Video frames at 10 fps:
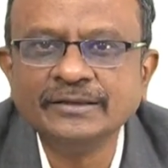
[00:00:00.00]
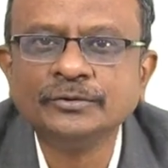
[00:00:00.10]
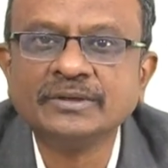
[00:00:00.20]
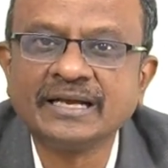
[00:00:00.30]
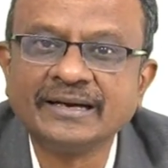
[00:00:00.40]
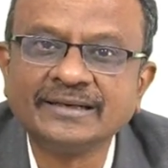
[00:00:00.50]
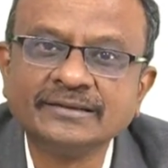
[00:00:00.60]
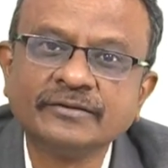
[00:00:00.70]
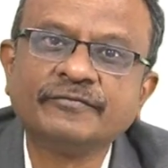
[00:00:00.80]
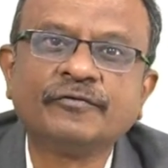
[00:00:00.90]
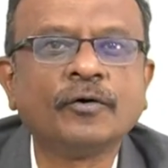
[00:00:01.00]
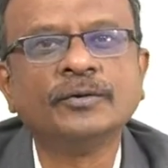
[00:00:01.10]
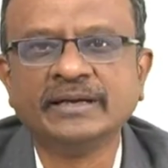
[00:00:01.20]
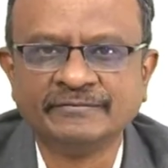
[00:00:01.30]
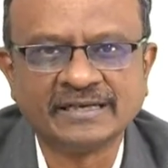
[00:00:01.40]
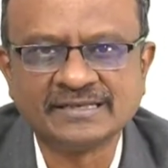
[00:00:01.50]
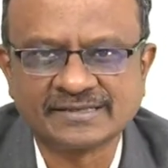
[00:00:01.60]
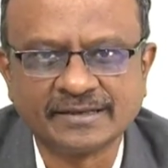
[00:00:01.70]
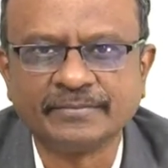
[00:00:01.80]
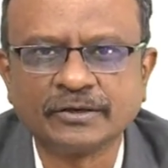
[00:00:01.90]
You will get it the following
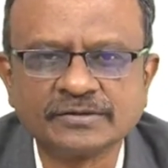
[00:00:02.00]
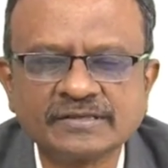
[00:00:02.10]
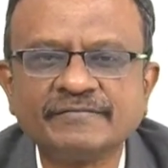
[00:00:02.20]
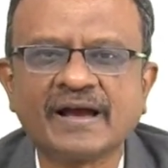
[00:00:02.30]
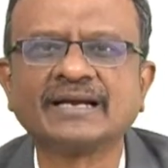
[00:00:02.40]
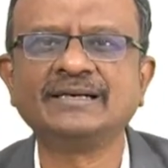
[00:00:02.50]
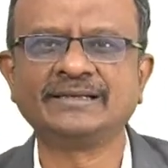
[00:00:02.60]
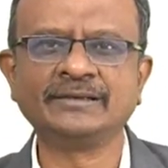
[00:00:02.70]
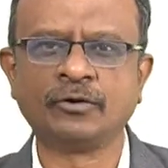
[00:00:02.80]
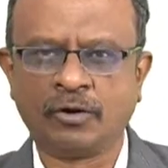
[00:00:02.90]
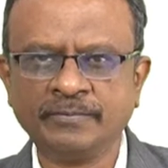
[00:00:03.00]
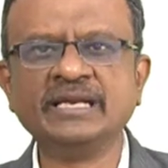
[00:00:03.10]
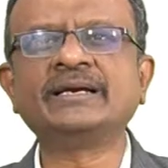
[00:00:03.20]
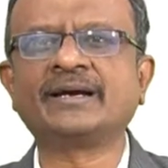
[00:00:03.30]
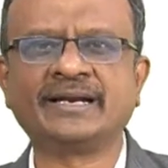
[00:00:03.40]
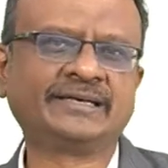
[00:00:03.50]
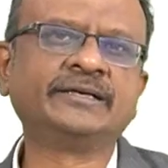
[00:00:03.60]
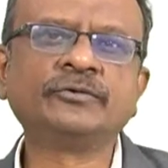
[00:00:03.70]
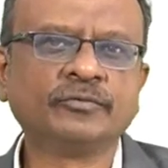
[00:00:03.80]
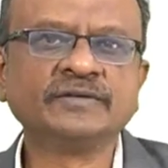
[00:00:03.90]
Wednesday, because the faculty normally correct
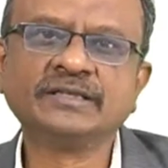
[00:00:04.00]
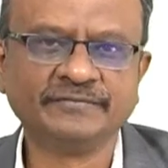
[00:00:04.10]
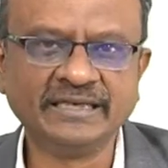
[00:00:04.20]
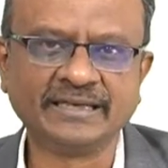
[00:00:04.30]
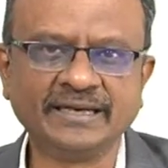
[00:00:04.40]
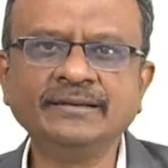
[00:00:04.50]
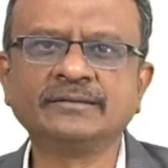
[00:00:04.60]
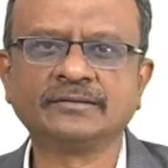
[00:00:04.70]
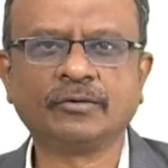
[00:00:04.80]
it over the weekend.